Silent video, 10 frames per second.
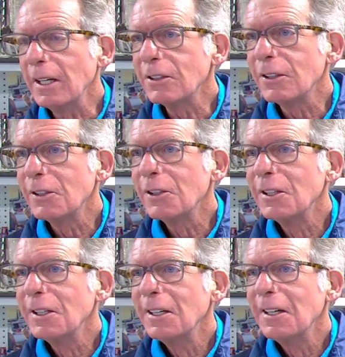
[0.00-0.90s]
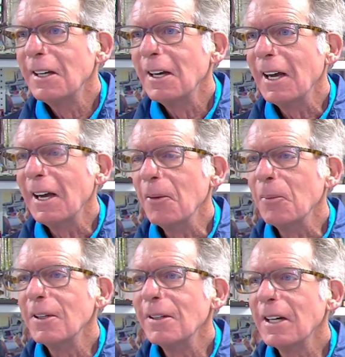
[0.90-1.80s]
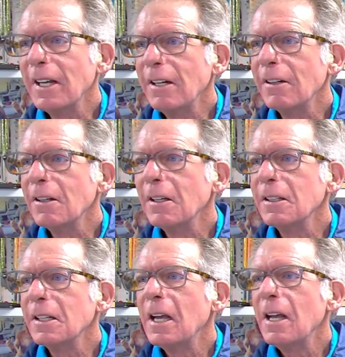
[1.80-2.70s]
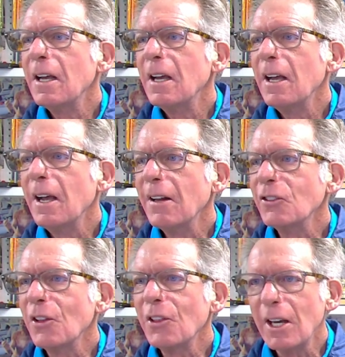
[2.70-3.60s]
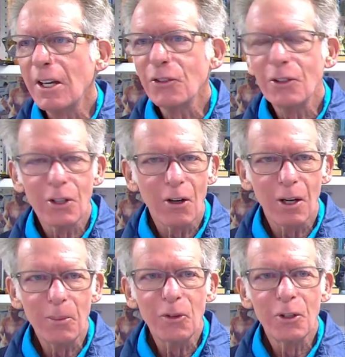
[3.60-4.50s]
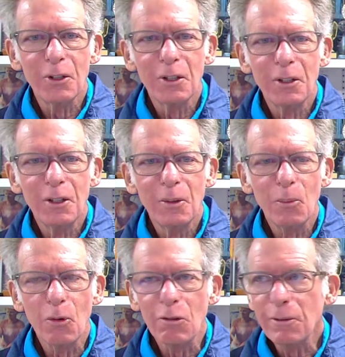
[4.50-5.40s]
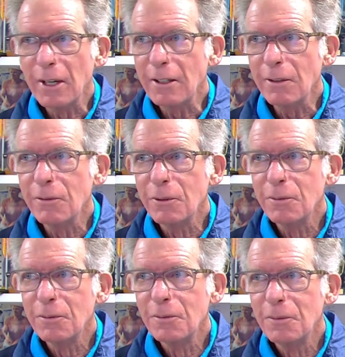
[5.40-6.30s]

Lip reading: to get lead, and it's 1,000 times more effective.